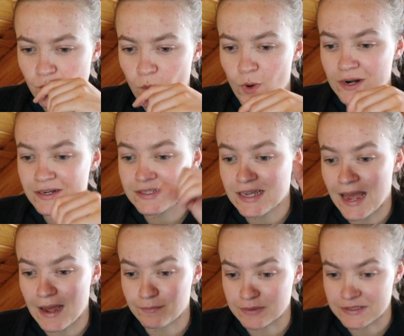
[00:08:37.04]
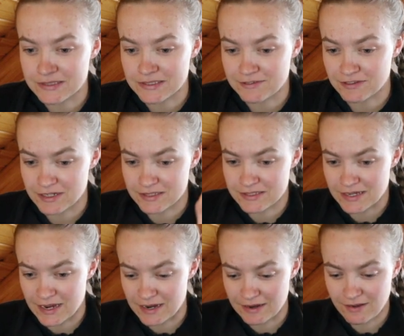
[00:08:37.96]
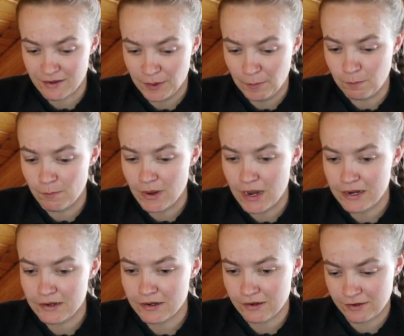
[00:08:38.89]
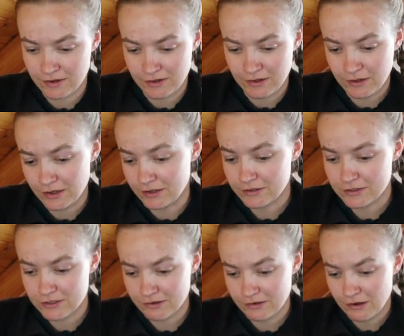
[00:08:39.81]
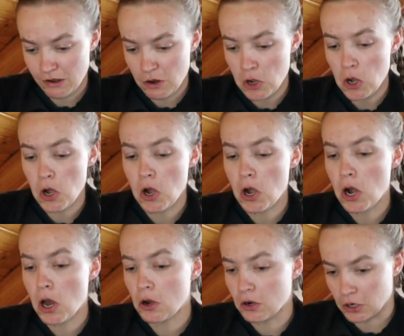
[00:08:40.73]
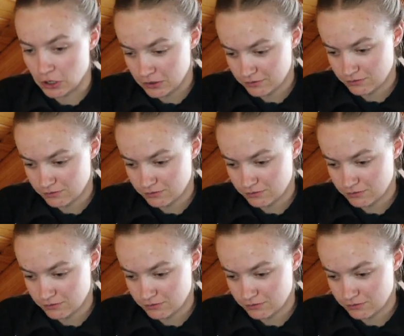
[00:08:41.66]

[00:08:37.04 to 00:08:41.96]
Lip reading: What happens if I say, make it longer?